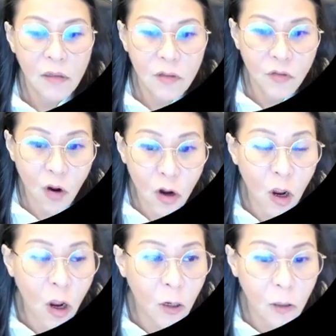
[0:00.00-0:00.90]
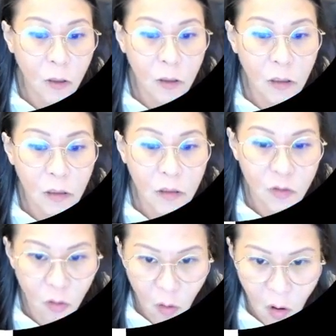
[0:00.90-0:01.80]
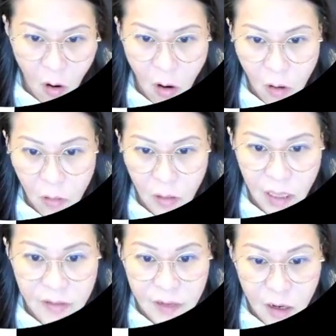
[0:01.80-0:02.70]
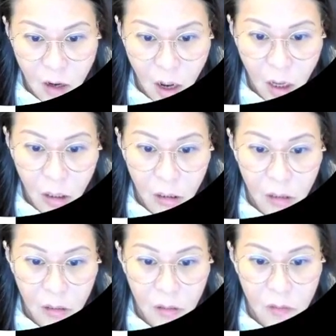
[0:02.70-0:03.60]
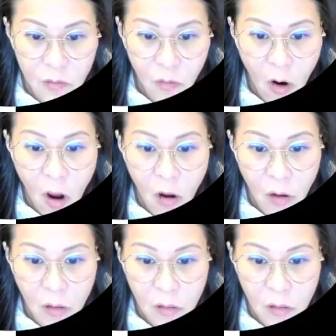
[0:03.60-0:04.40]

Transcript: strong or not strong can sell or not strong